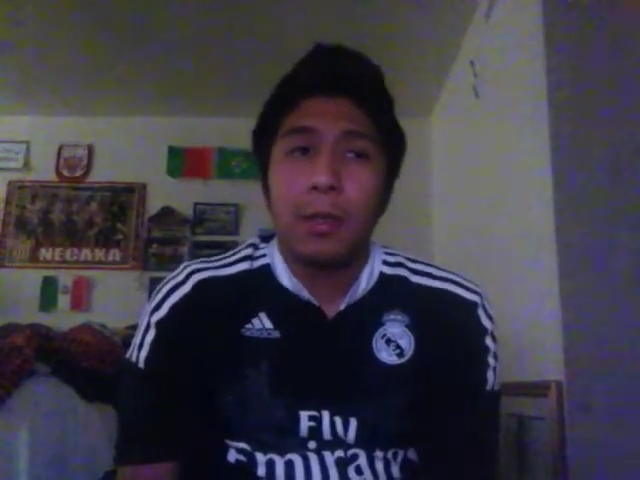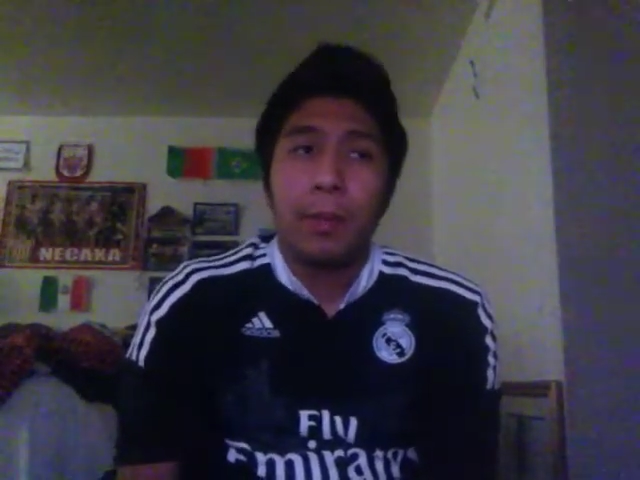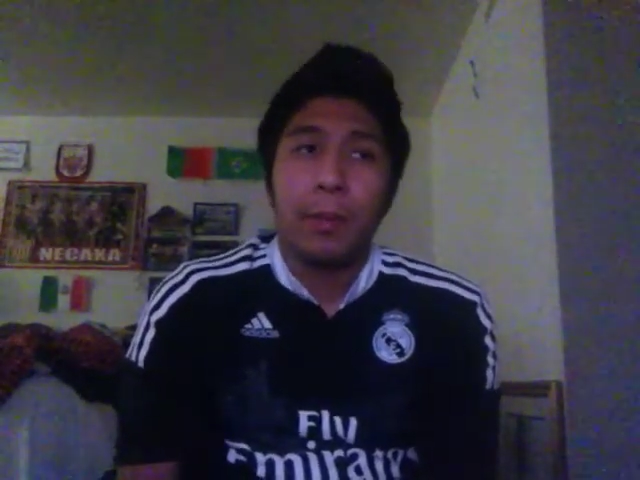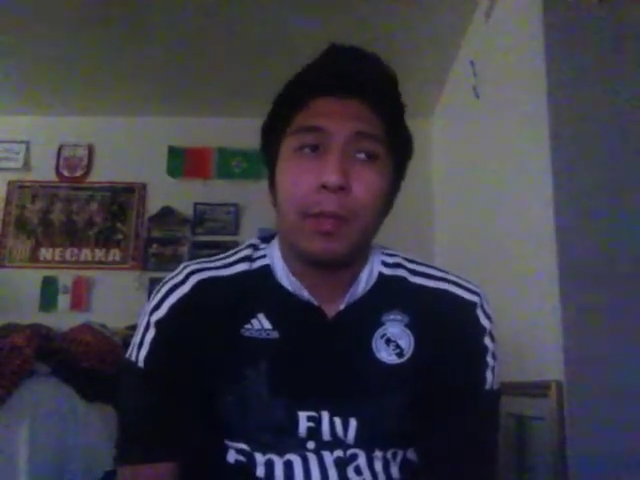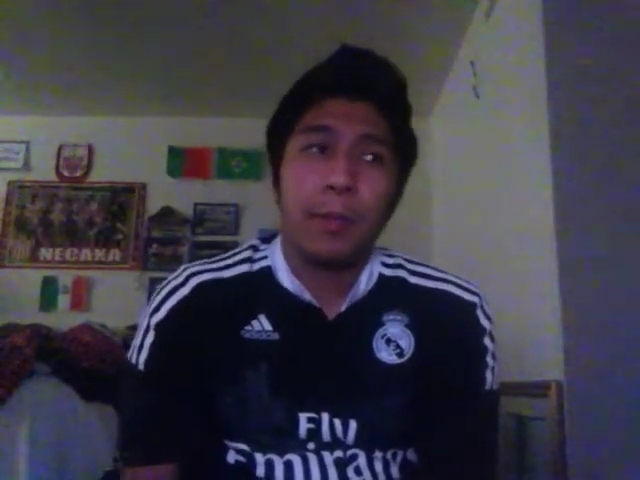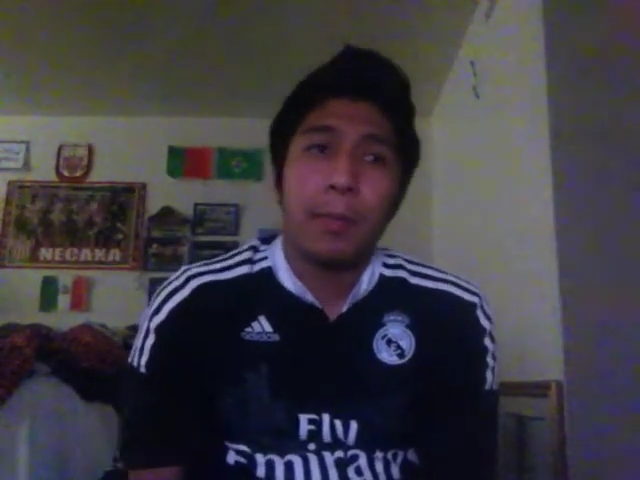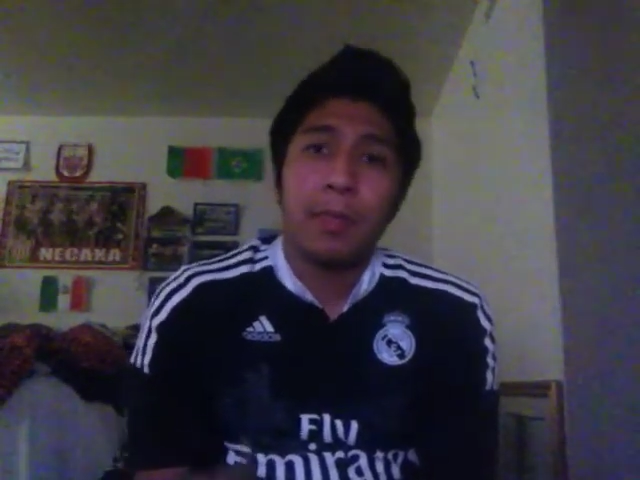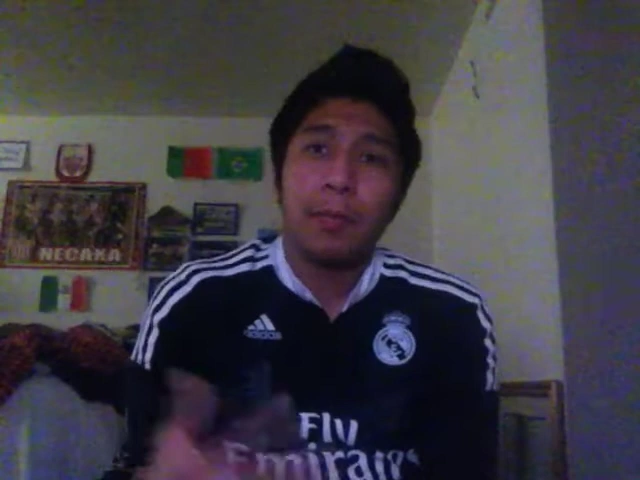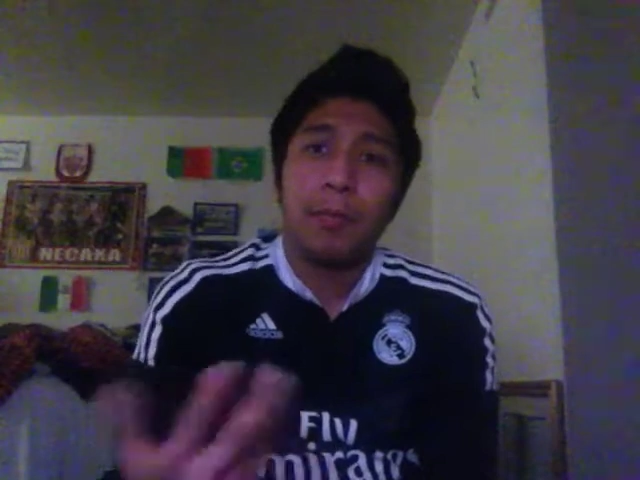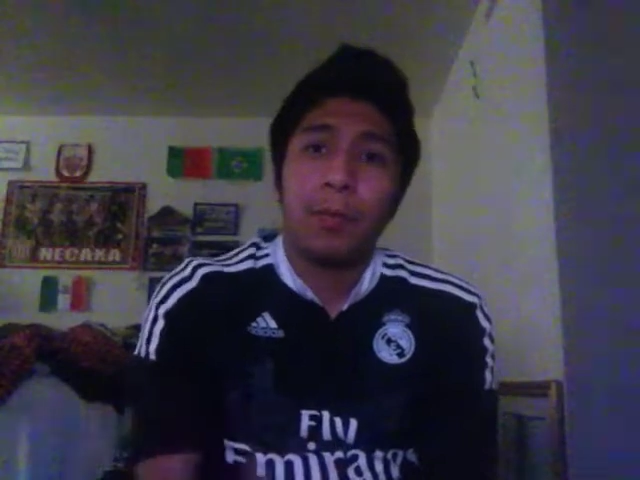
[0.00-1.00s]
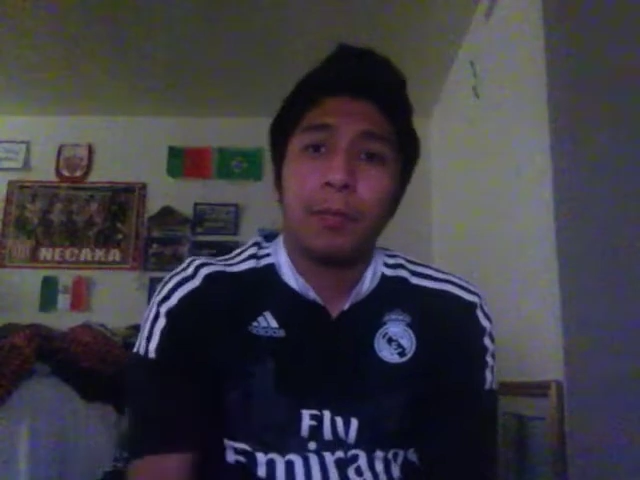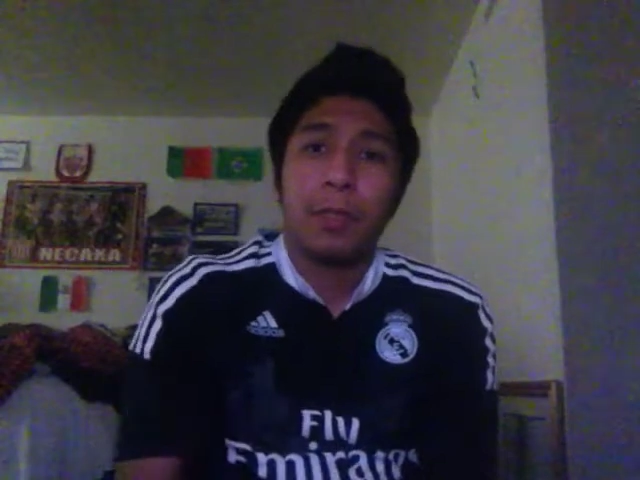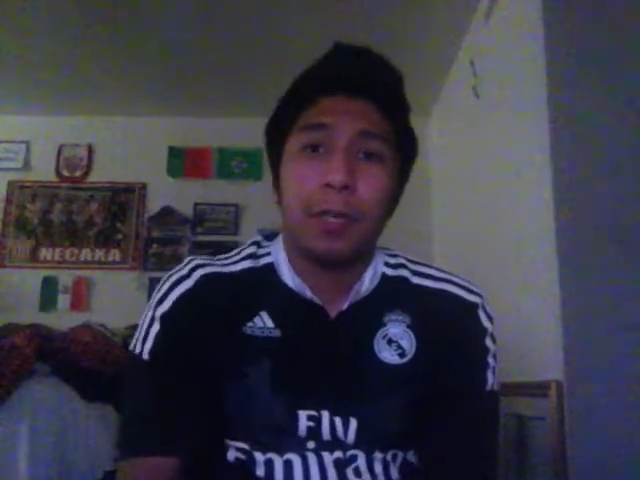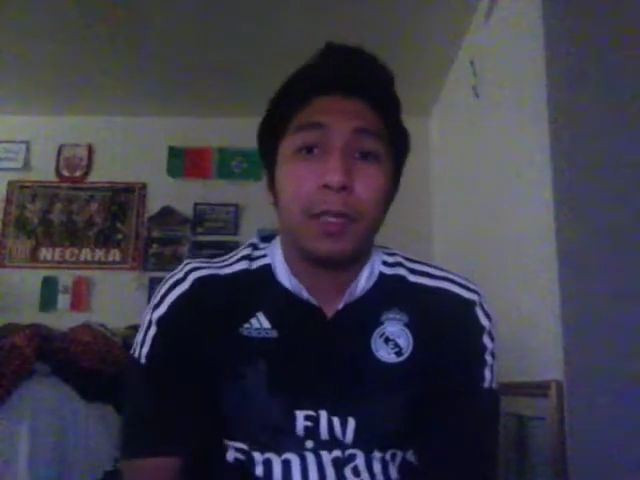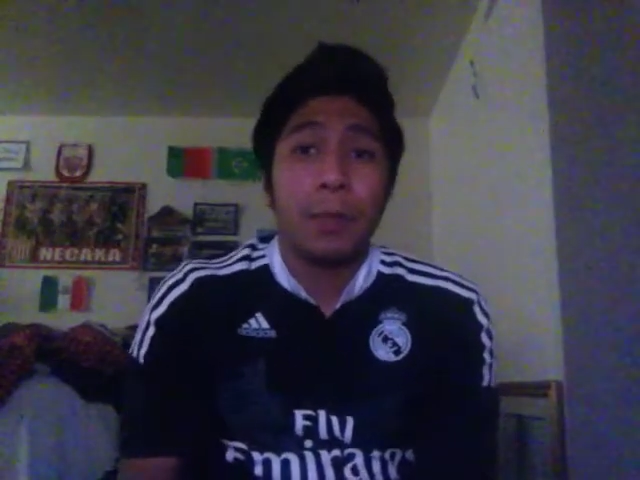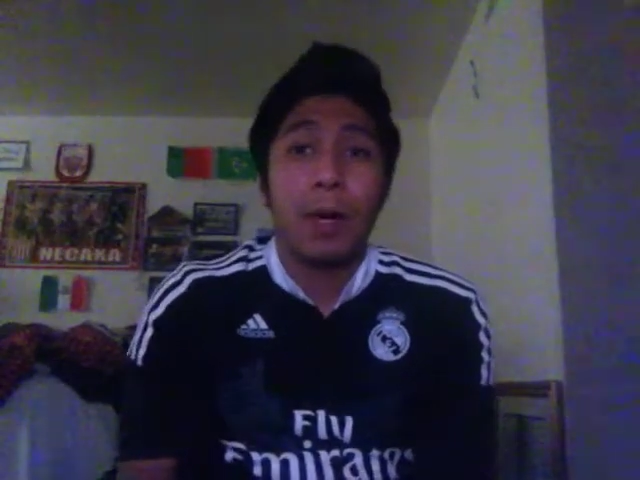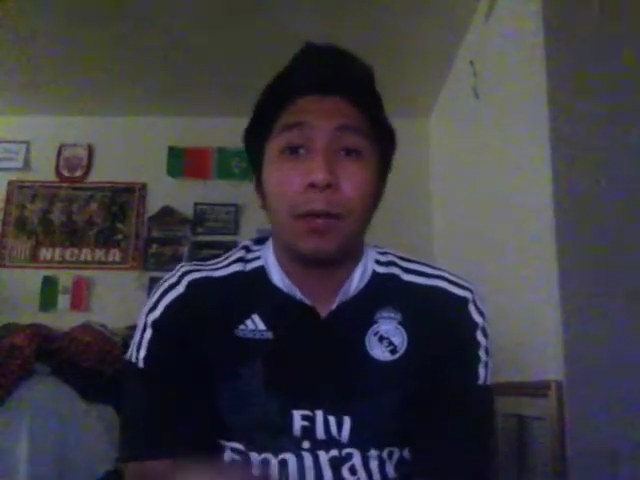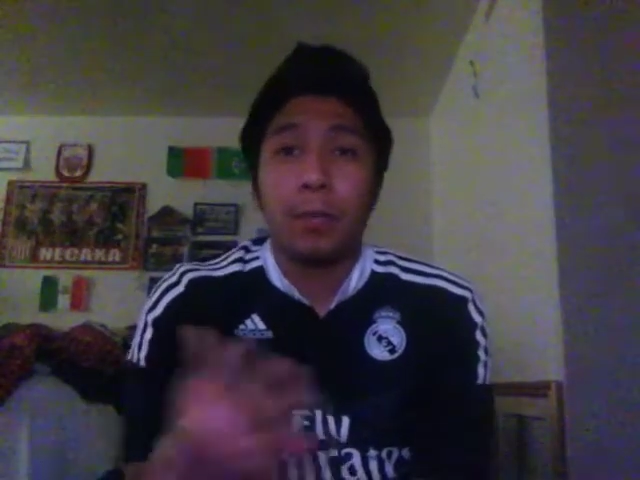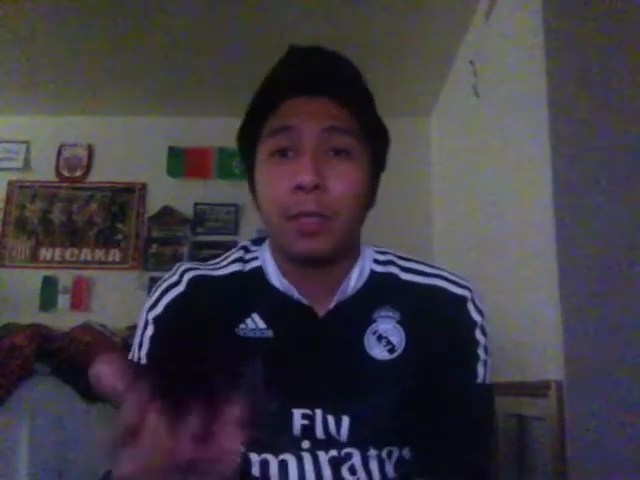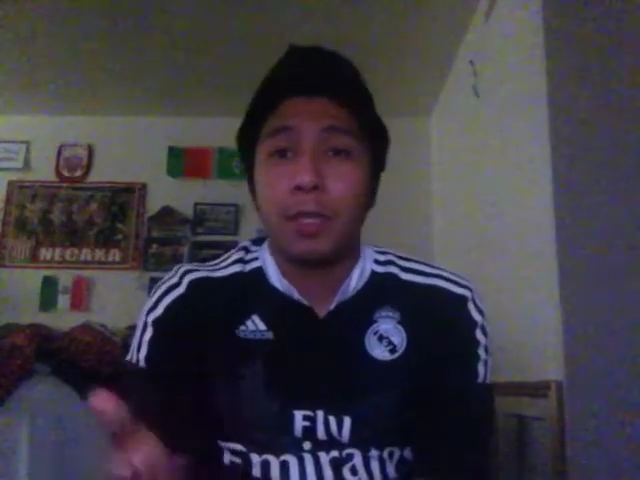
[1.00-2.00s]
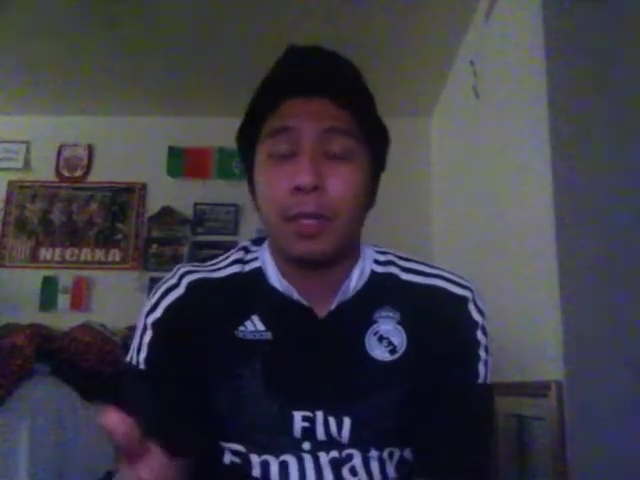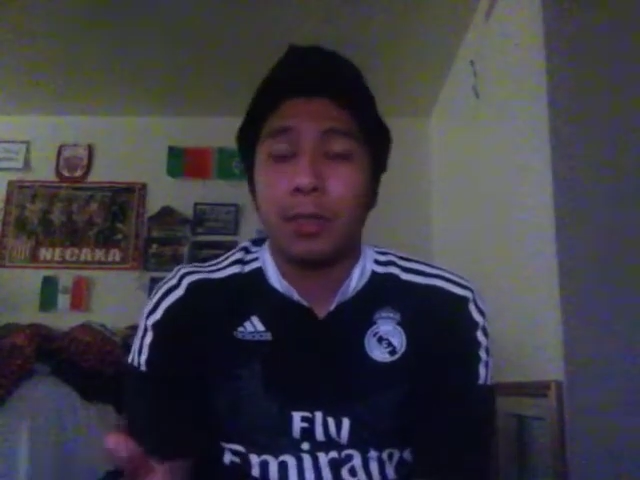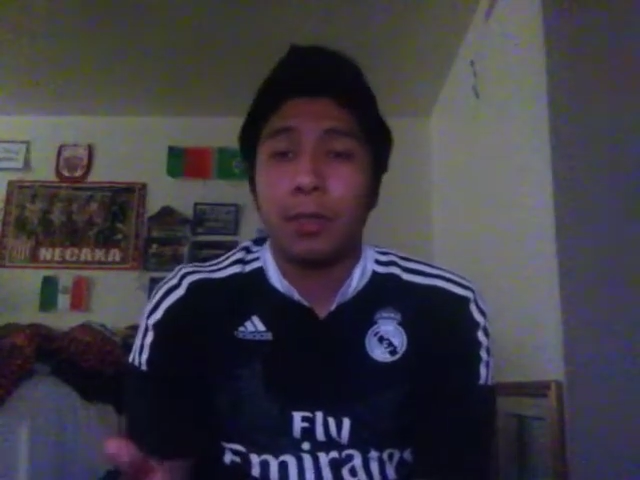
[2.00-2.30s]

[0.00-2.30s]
but then he made some few mistakes, minor mistakes,